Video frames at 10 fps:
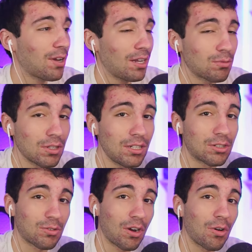you guys really
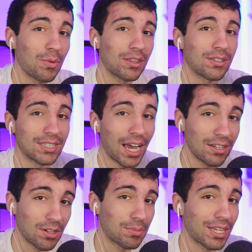struggle with the
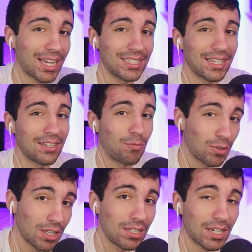side jumps, like I said,
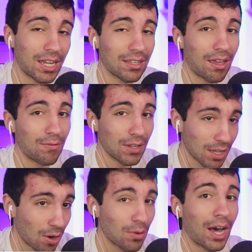really check out that
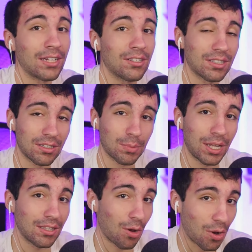video. I just
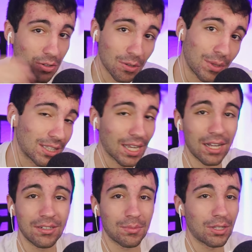explained the ultimate
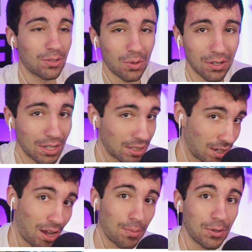side jump tutorial. It
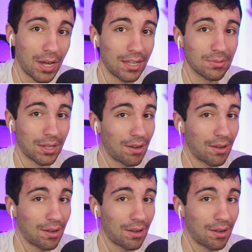should help you guys with